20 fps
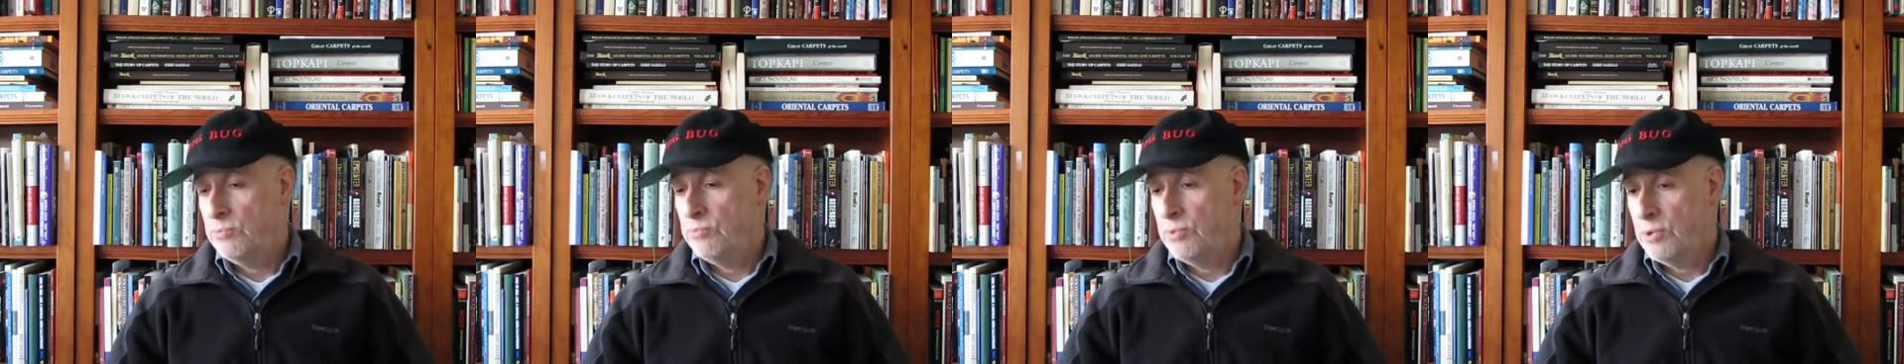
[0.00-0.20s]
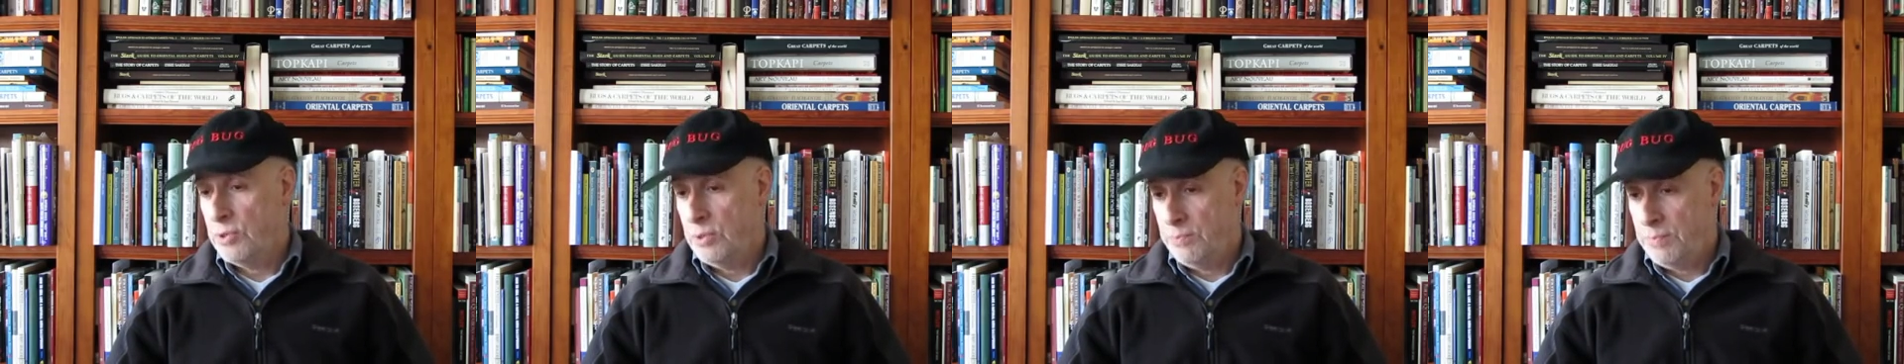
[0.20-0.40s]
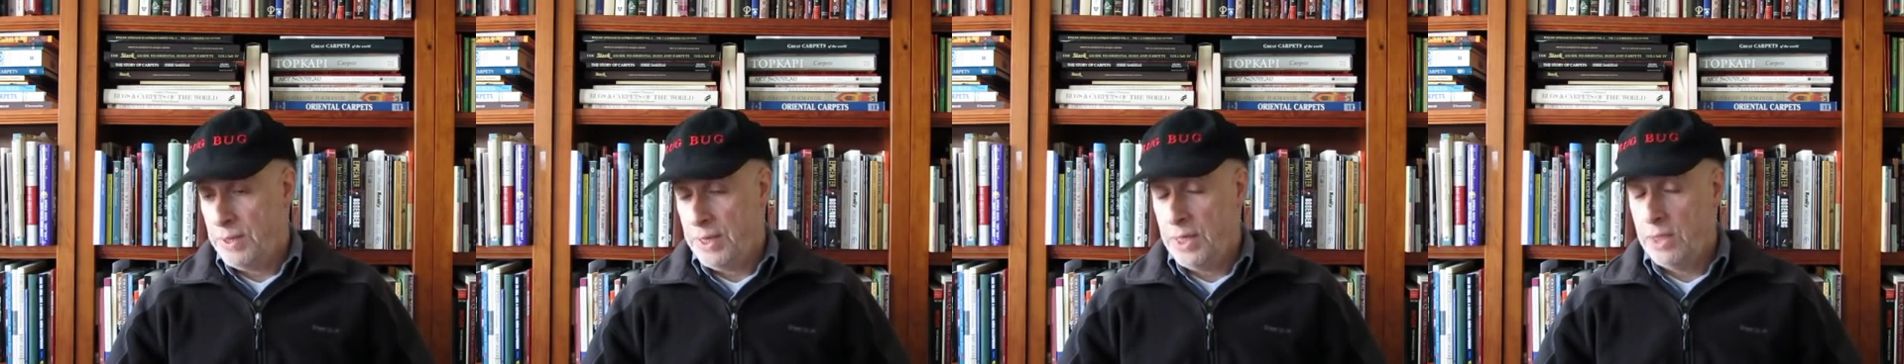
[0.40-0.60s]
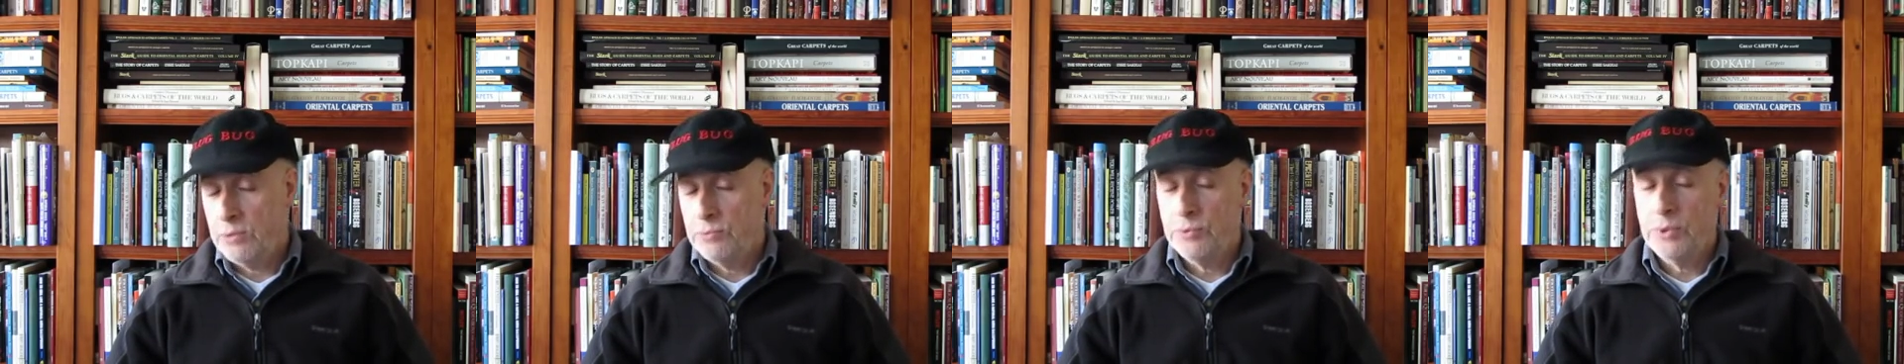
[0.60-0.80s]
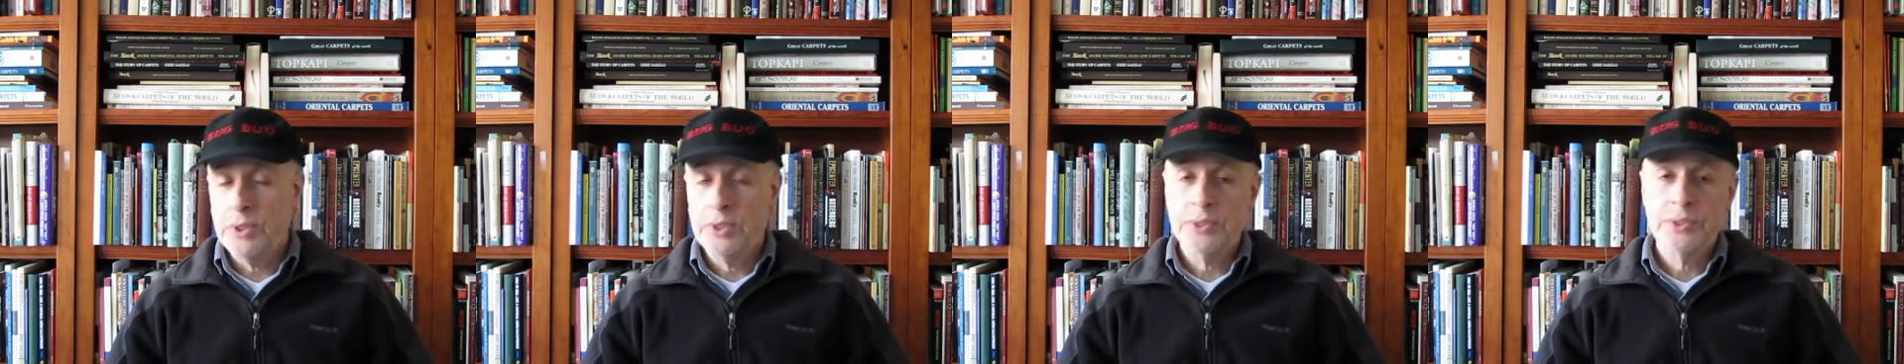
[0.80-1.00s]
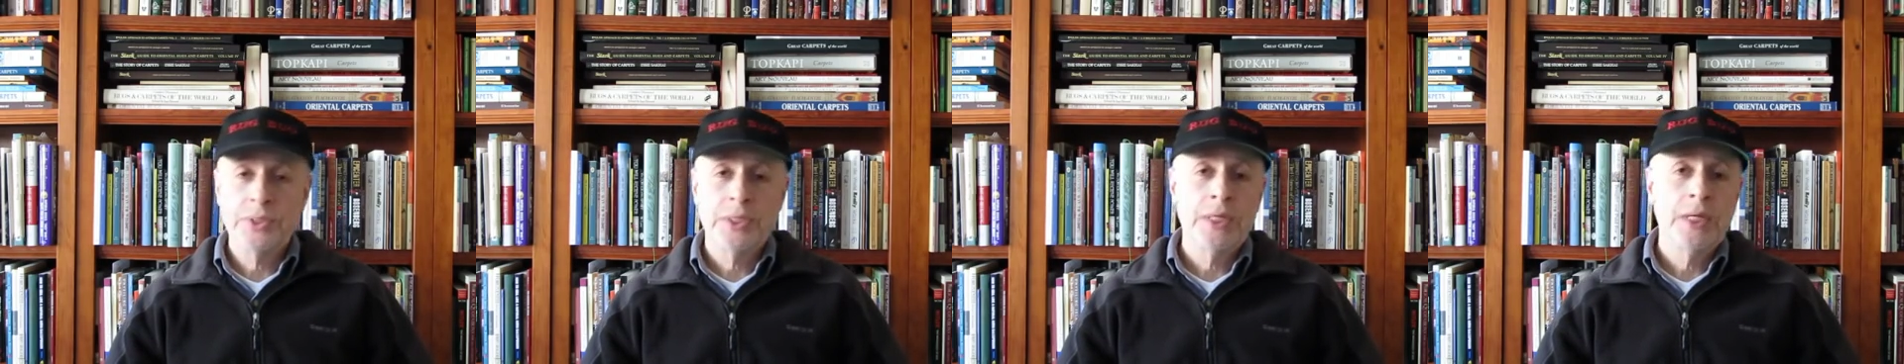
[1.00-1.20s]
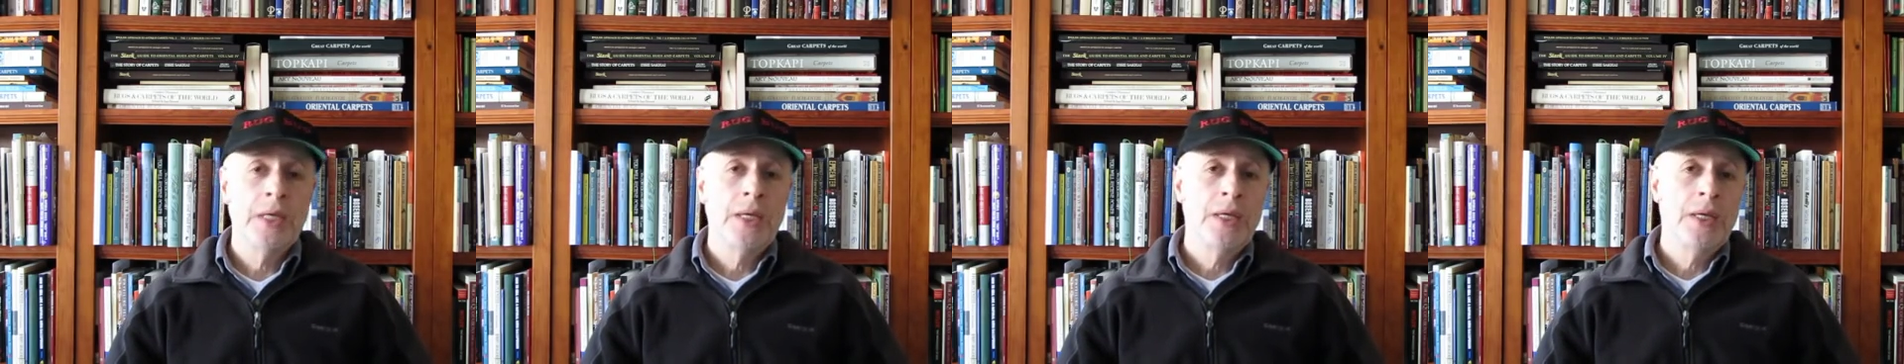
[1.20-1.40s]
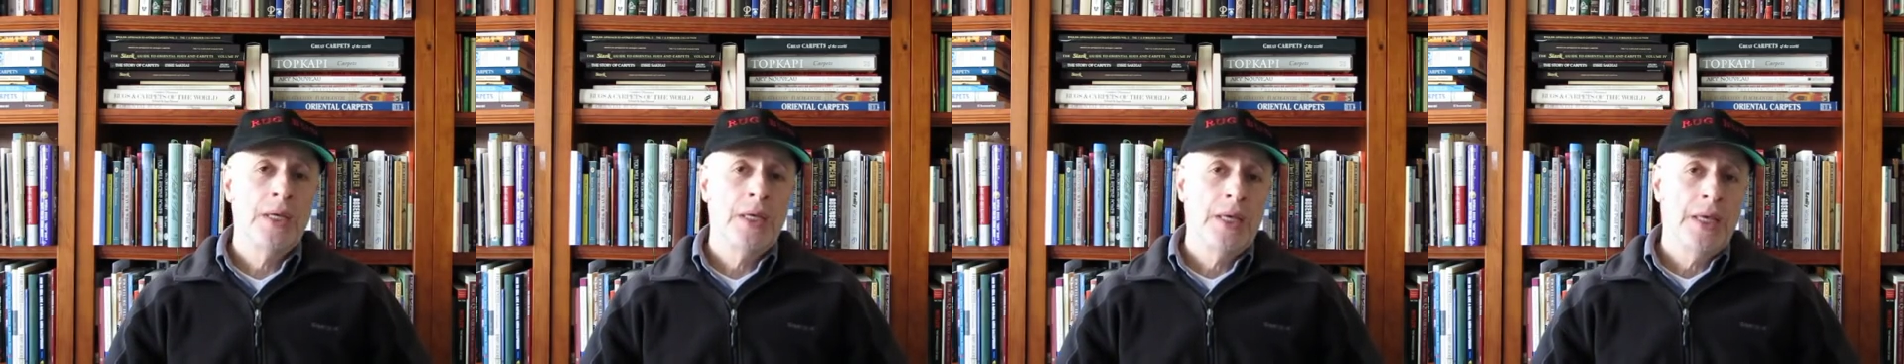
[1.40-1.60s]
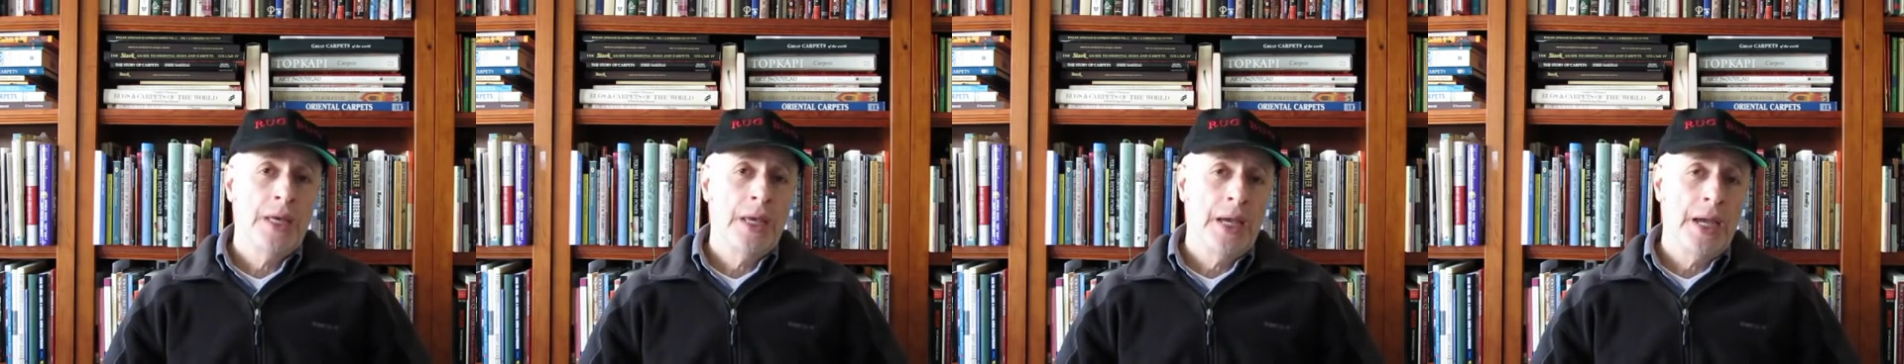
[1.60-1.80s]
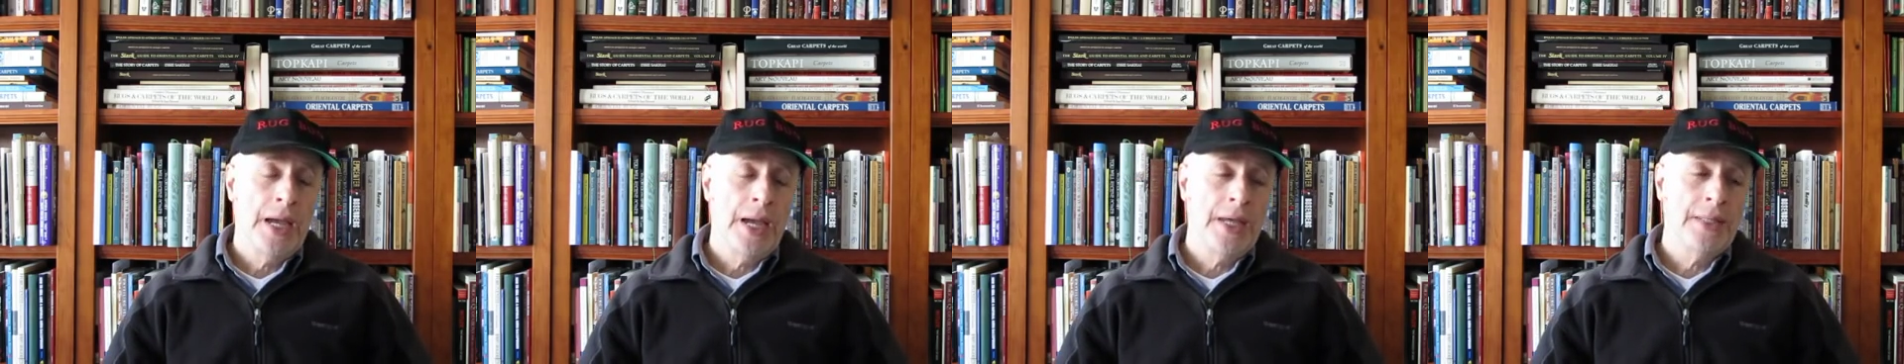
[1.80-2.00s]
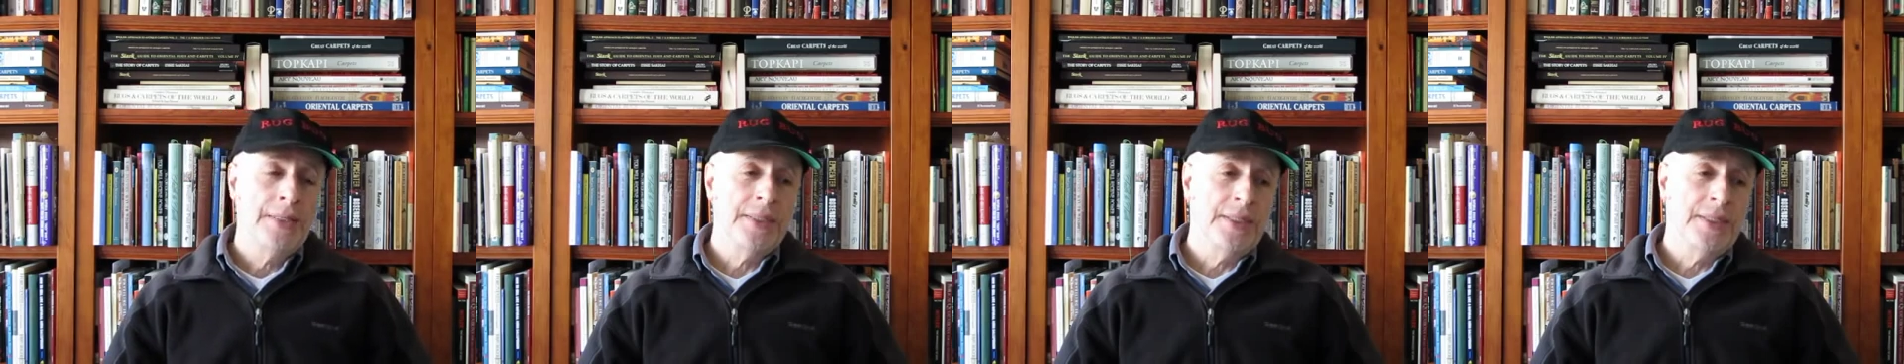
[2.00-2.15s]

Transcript: very pale rugs, and